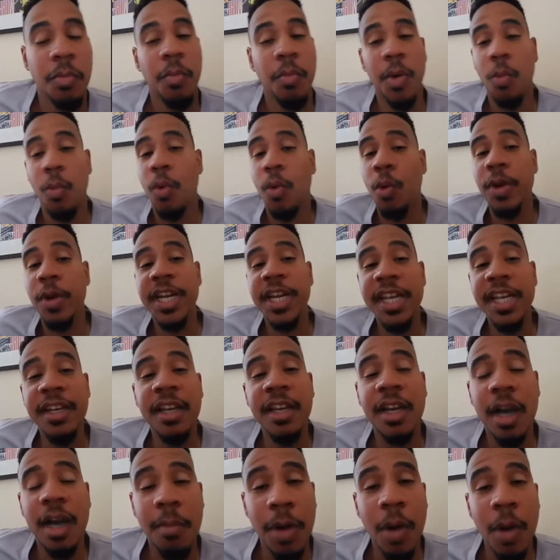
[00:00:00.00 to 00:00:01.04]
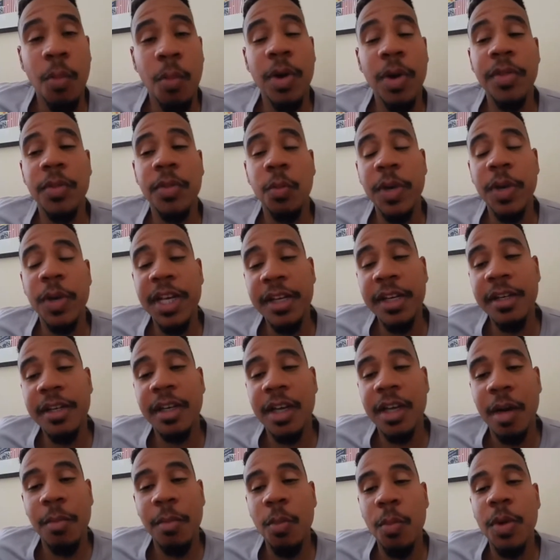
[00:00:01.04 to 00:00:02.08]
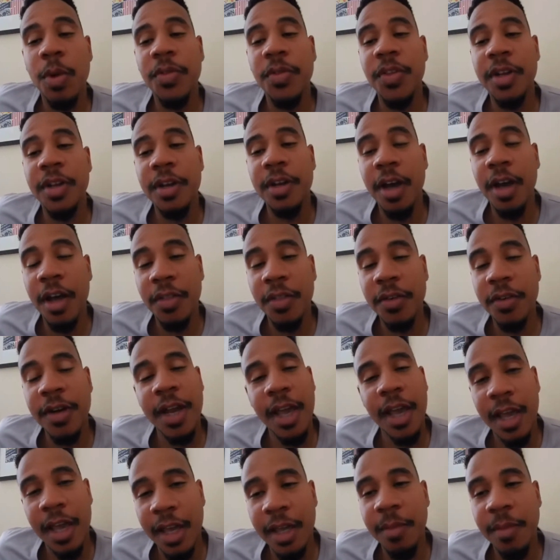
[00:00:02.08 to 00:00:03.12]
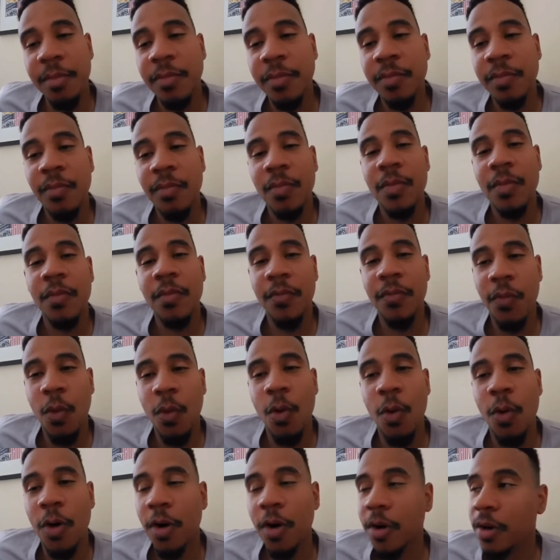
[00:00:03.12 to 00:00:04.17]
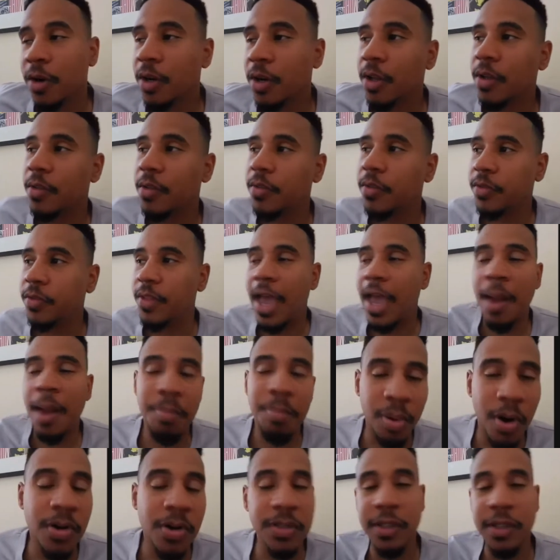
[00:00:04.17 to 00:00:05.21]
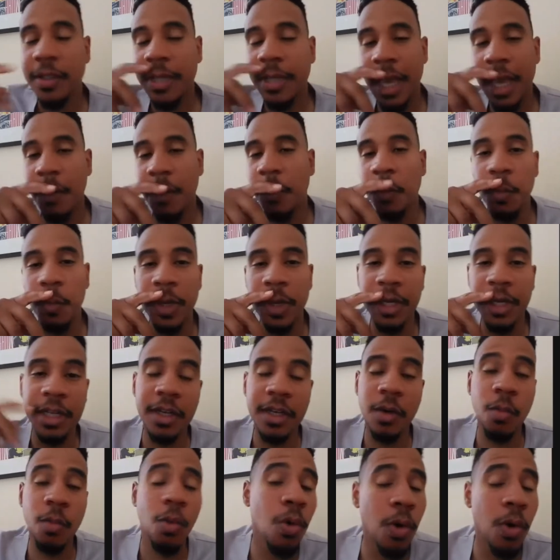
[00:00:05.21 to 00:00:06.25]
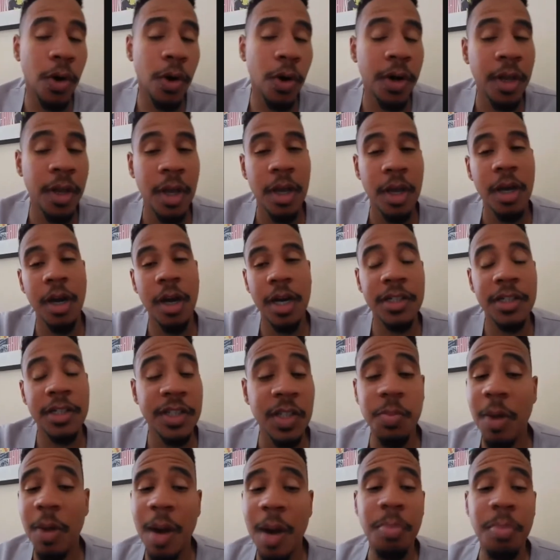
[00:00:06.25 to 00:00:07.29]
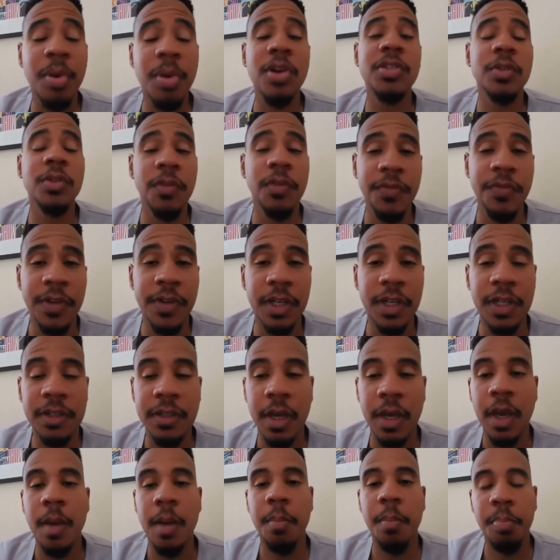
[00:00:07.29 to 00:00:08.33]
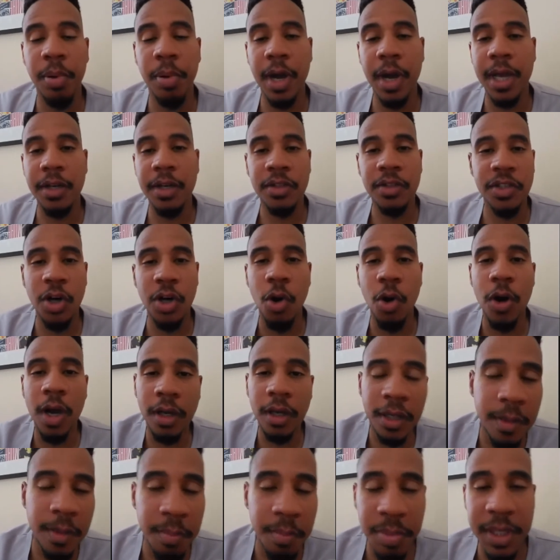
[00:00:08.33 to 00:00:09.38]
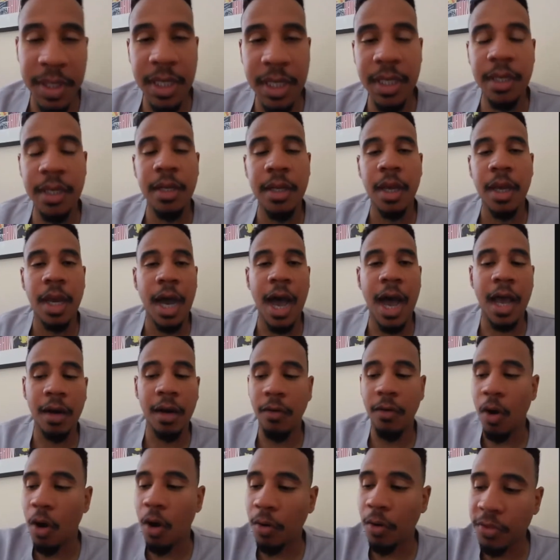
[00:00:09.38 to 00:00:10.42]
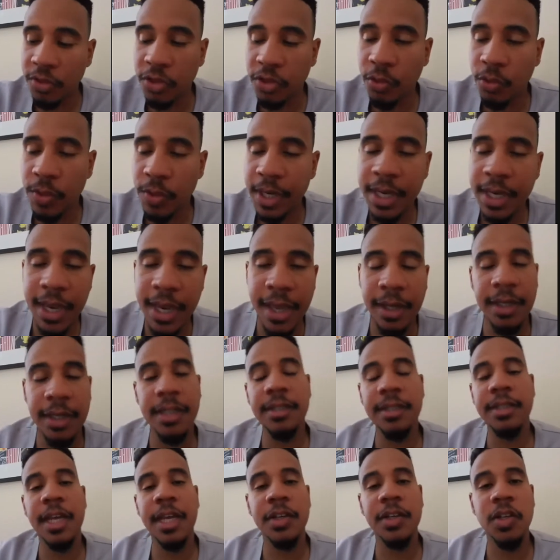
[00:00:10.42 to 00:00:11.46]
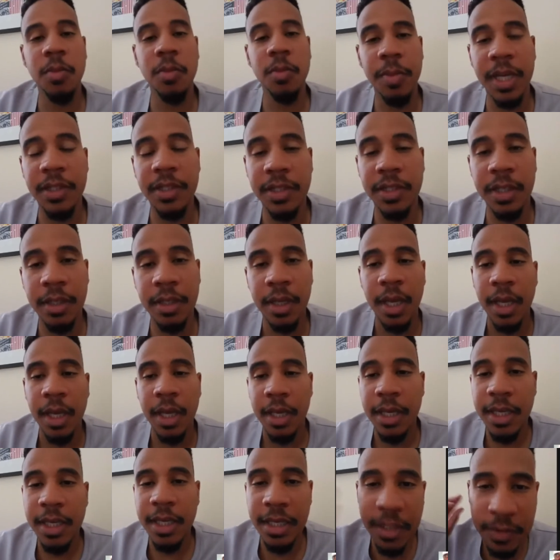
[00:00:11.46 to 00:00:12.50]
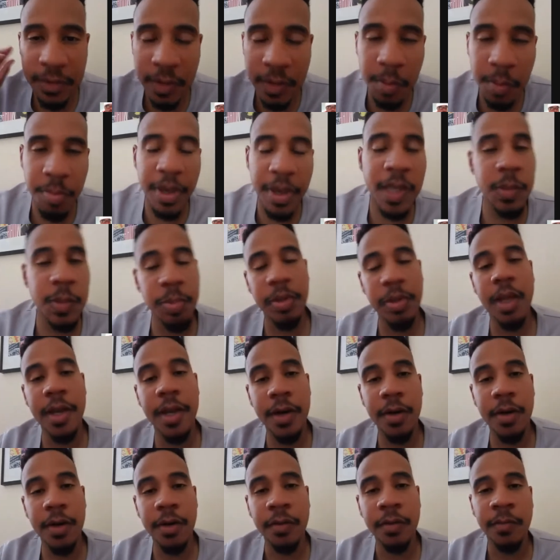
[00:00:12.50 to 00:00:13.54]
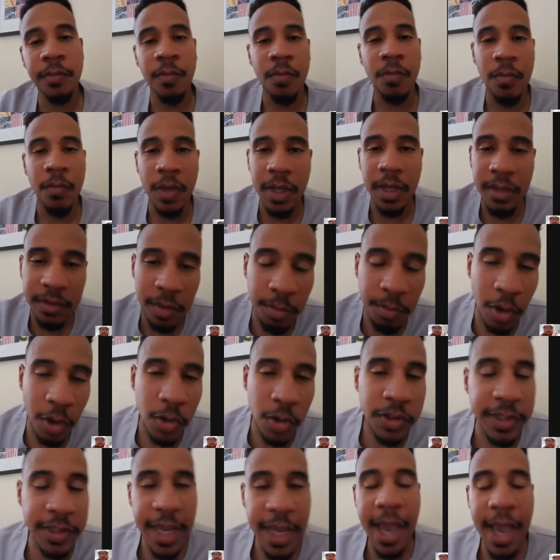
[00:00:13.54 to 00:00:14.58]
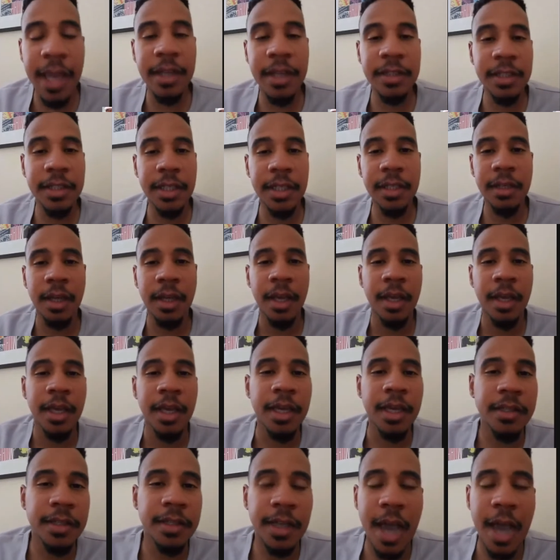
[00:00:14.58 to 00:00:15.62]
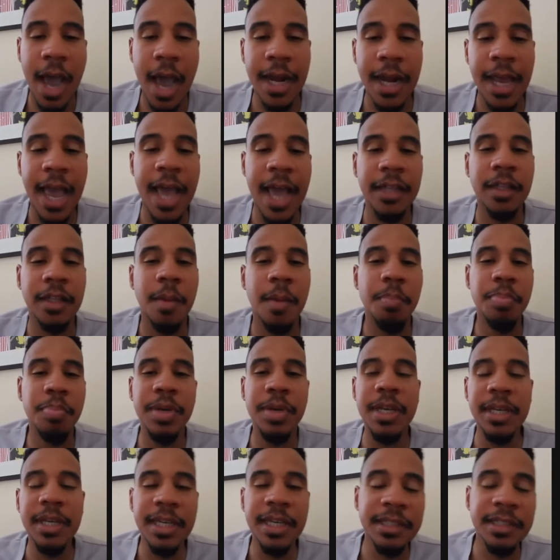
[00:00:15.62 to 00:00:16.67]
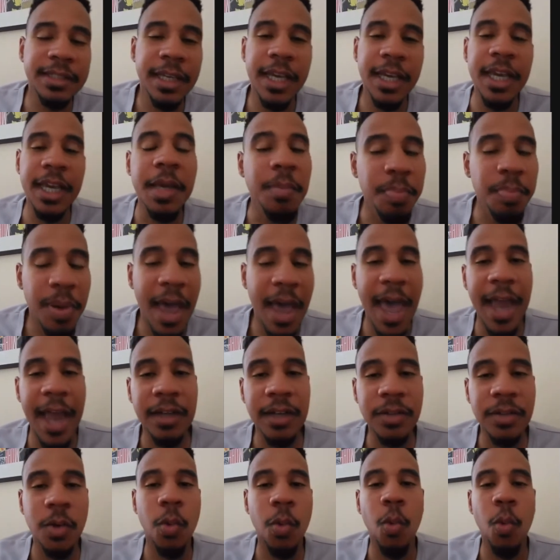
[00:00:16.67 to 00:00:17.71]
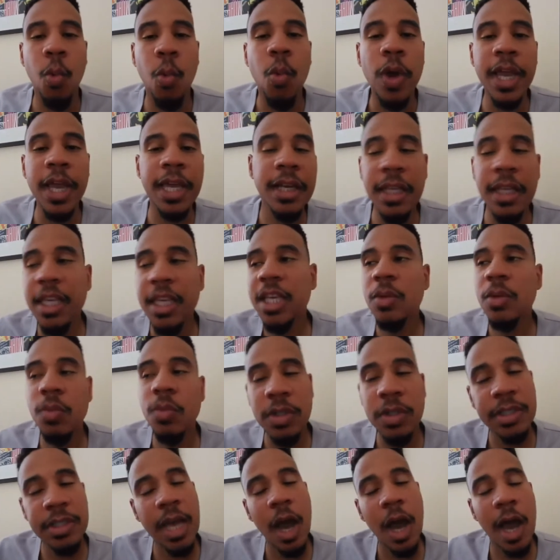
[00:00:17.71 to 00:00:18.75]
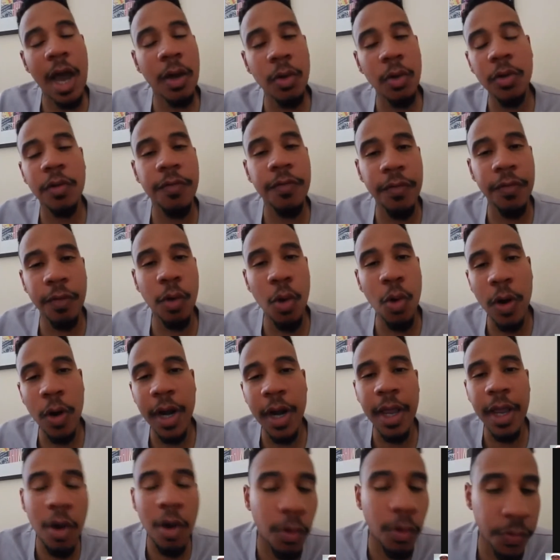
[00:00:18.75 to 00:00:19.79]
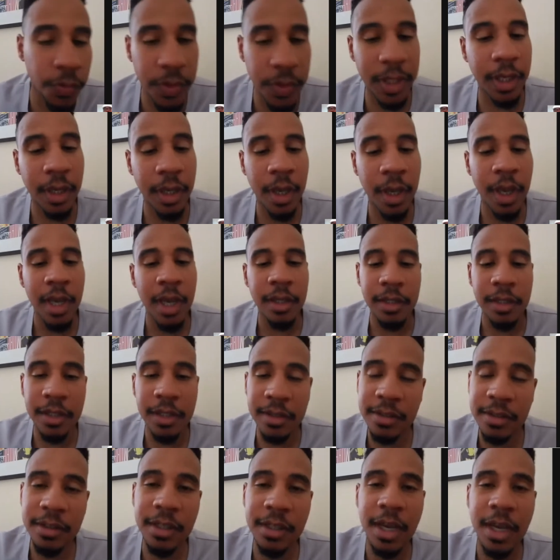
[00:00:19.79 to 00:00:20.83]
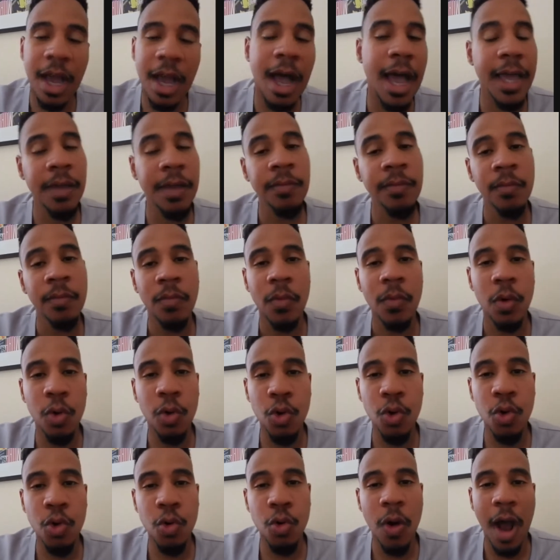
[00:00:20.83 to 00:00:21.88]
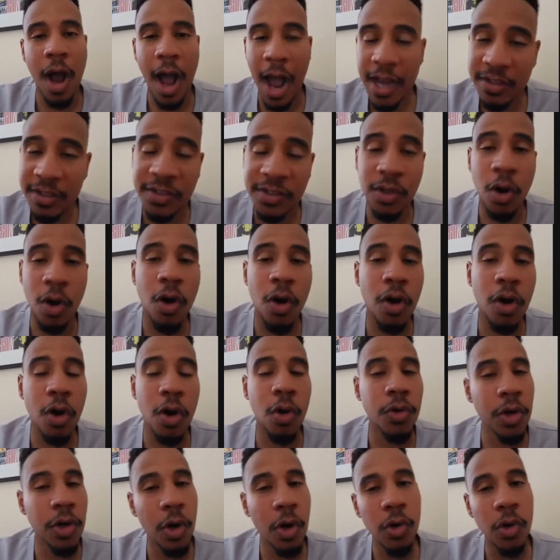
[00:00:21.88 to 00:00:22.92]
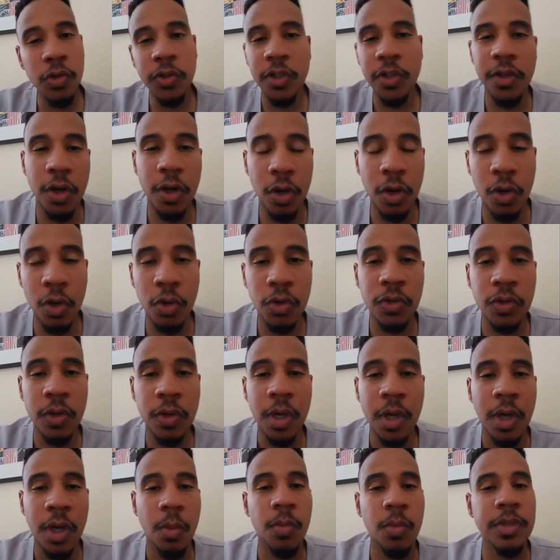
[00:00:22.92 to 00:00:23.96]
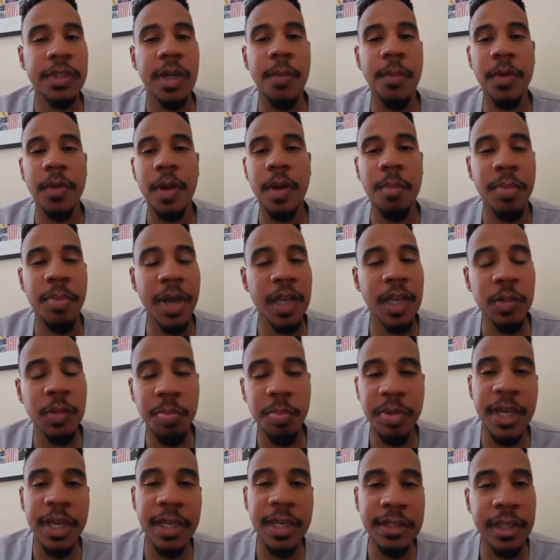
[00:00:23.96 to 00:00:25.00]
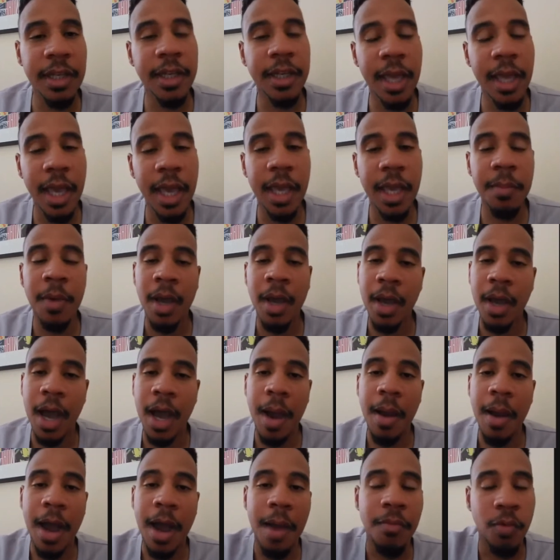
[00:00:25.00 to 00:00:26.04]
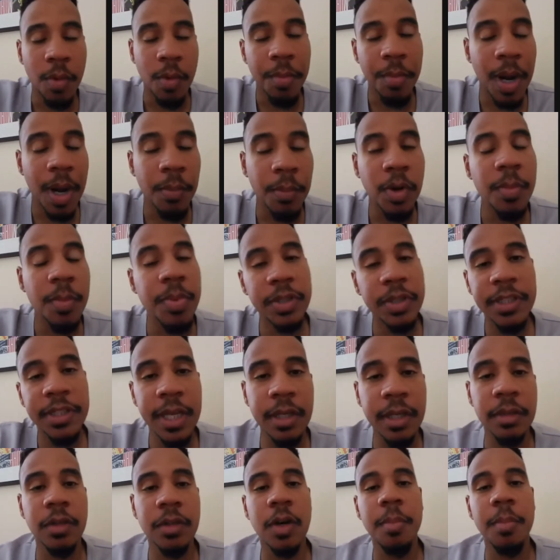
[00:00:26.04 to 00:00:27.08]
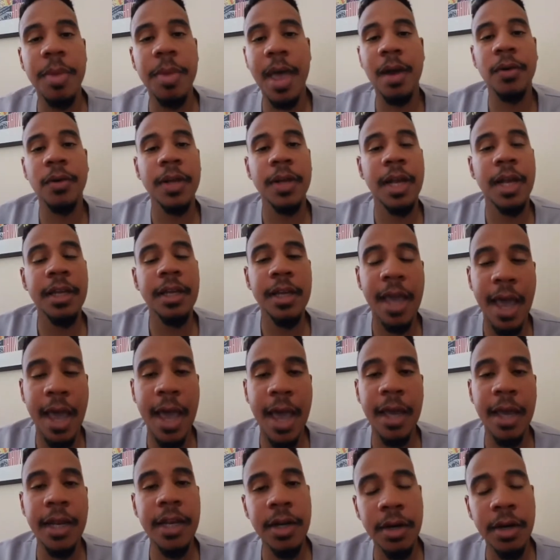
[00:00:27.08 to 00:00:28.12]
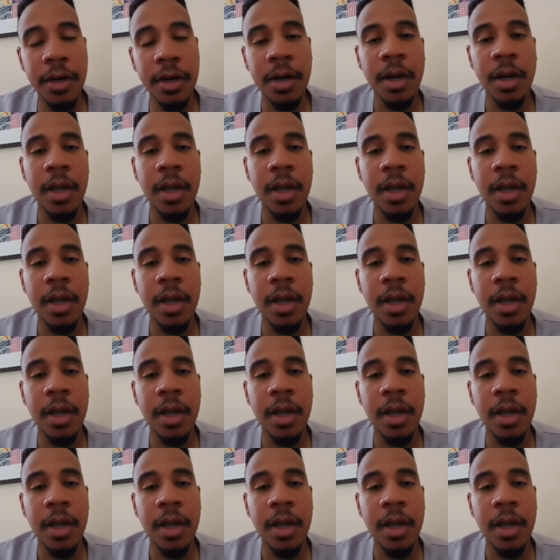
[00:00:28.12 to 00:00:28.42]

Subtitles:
Well, we need to come up with another name for that person that would win the award. Just my personal feelings. But Joel Embiid, out of all the three candidates that you mentioned, he is the best player. He's the most talented. He's a guy that had the biggest impact when he was out on the floor healthy. This is a guy who I saw go nose to nose with some of the best bigs in the game. I remember in particular a battle that he had here